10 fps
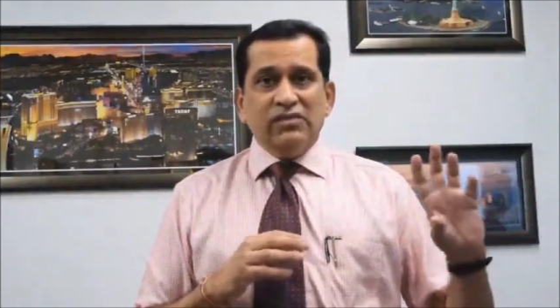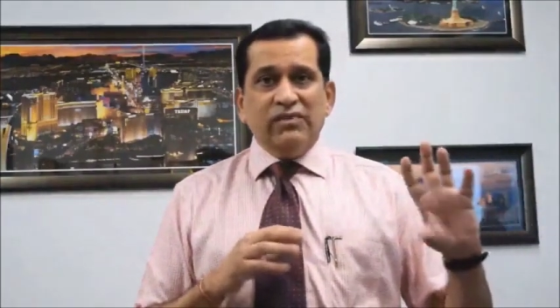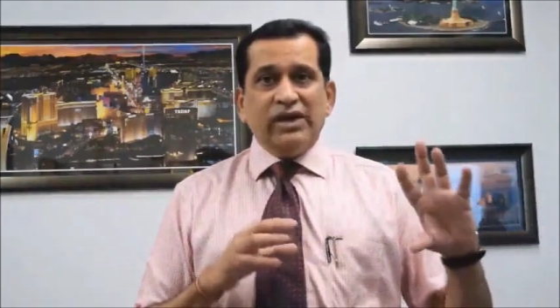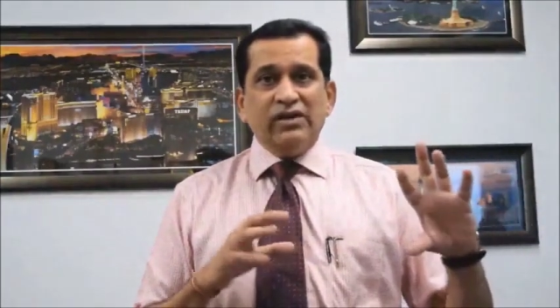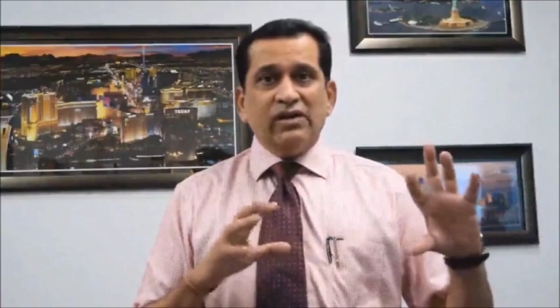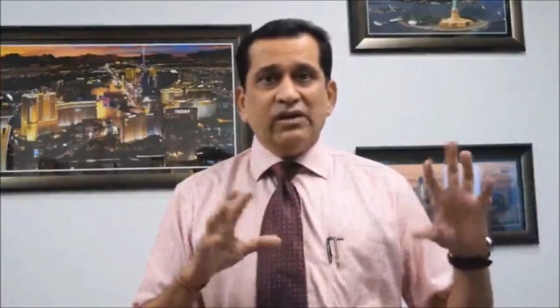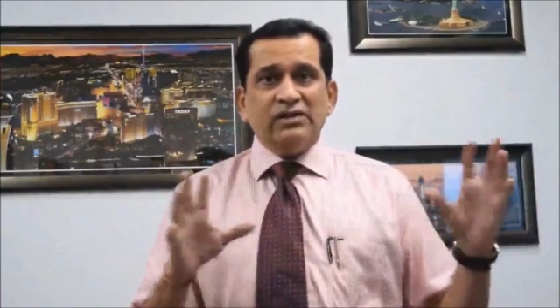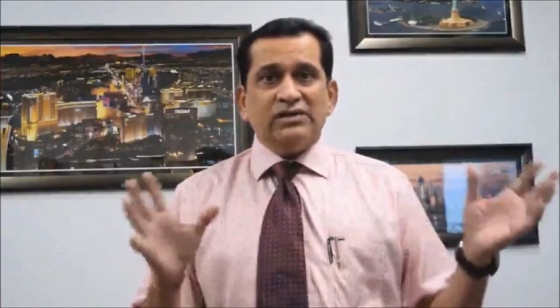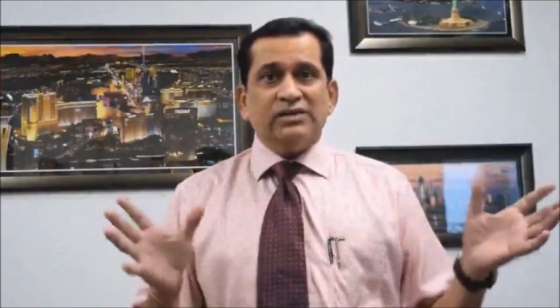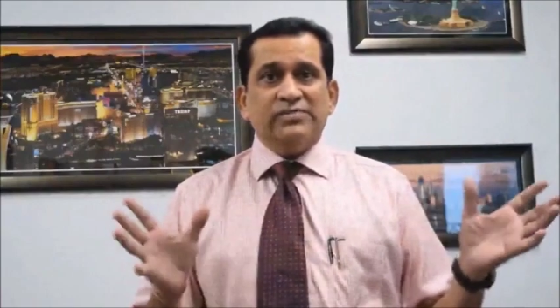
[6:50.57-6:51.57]
where you are in a
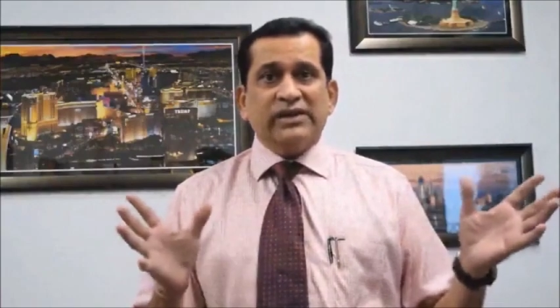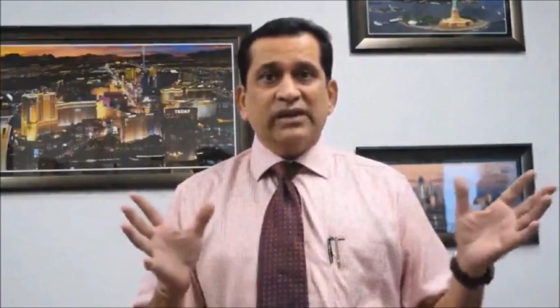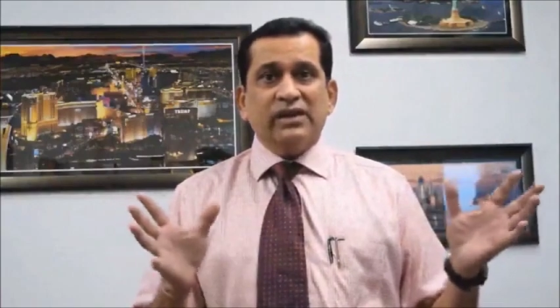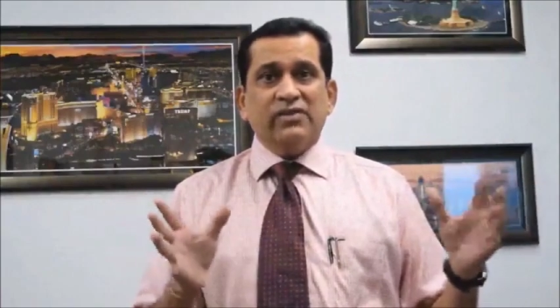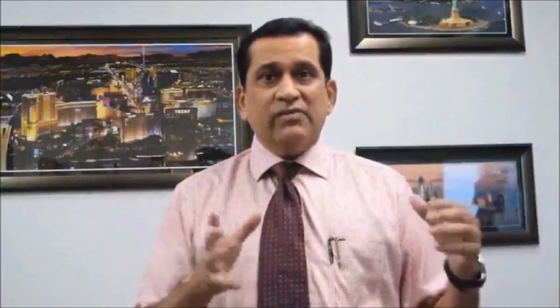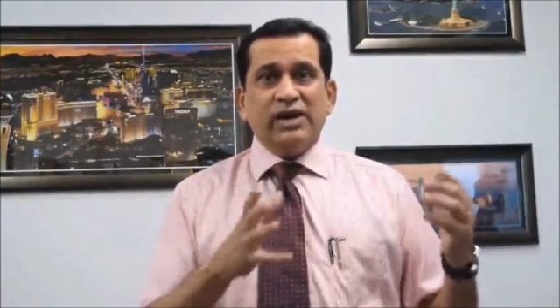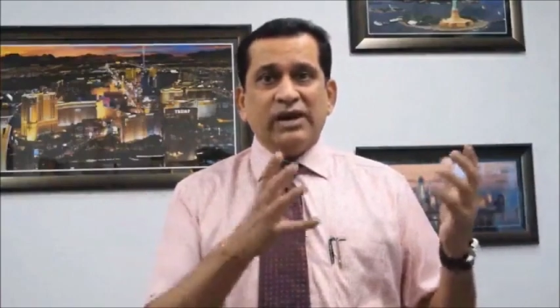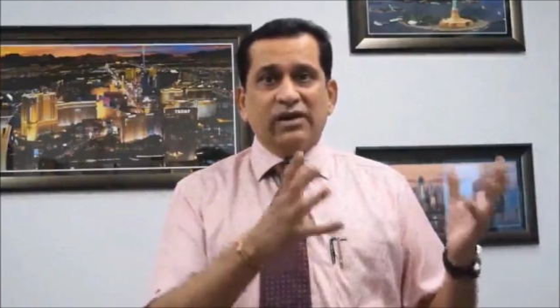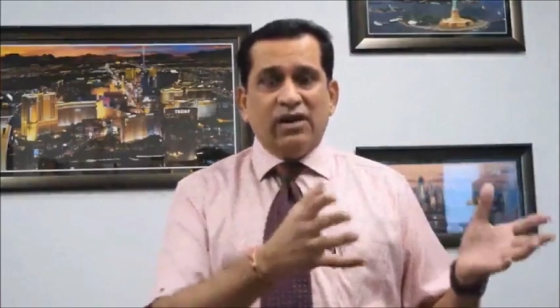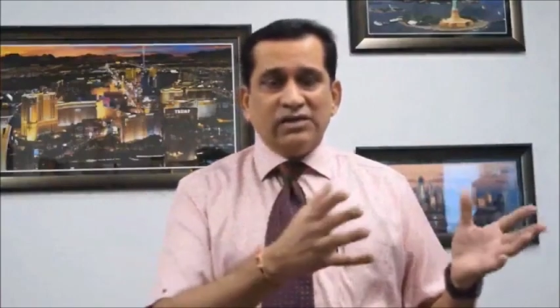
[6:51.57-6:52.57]
suspected environment
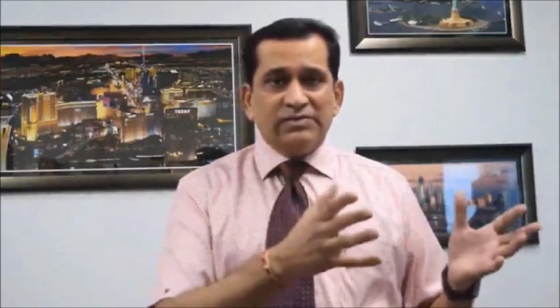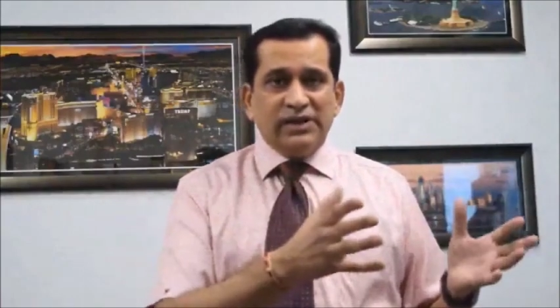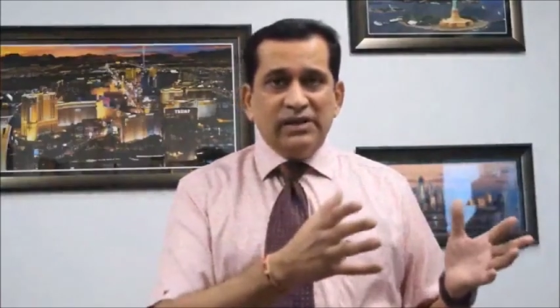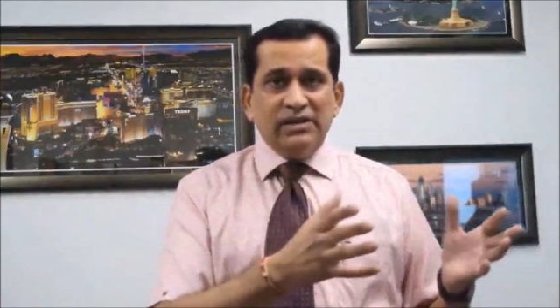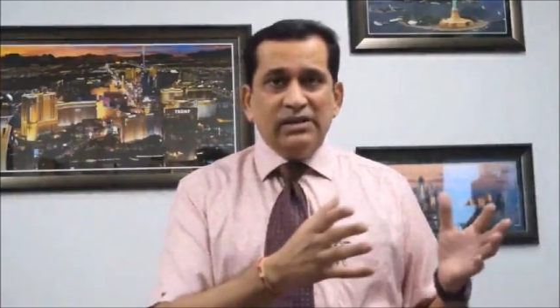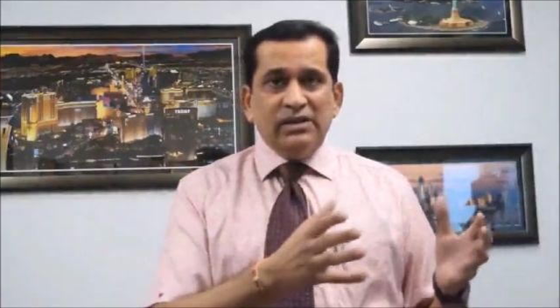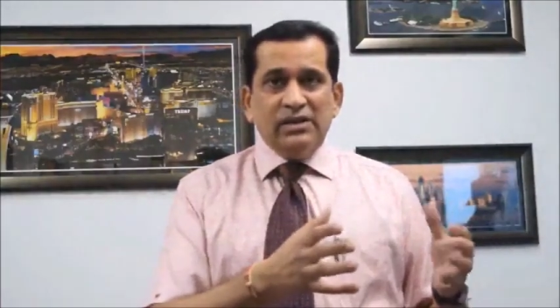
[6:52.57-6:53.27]
like a hospital,